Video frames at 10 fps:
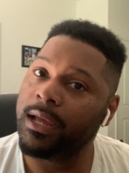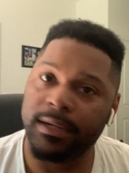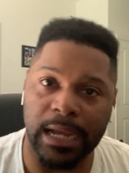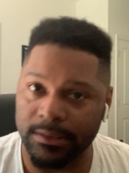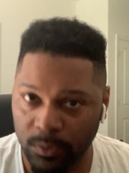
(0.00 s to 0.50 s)

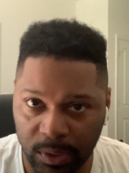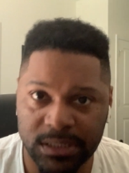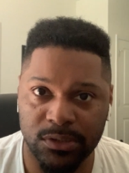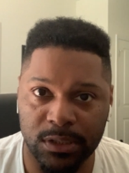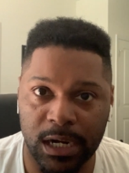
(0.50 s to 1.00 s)
not in the
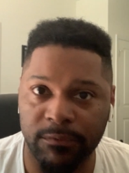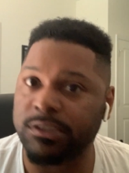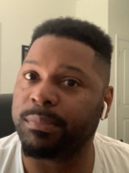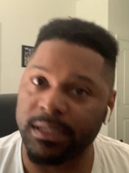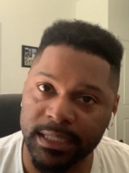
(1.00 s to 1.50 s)
Western
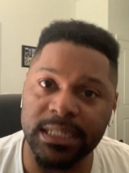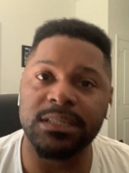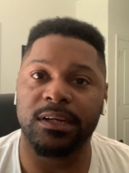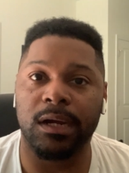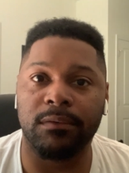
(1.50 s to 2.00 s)
Conference, but in the
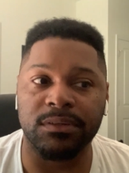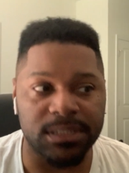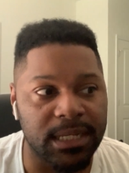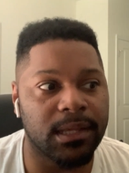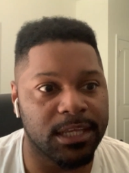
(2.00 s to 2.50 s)
Eastern
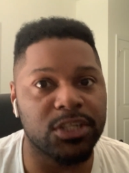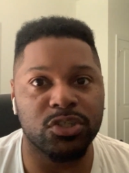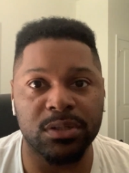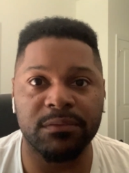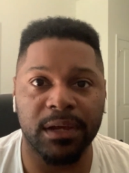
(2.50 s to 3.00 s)
Conference, it can get you
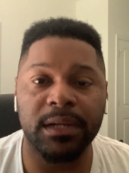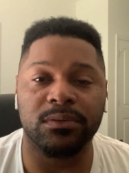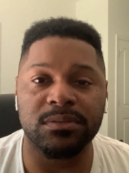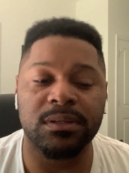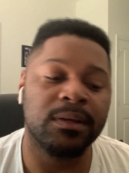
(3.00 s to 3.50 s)
to the
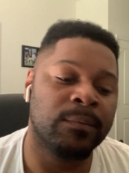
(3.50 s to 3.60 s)
finals.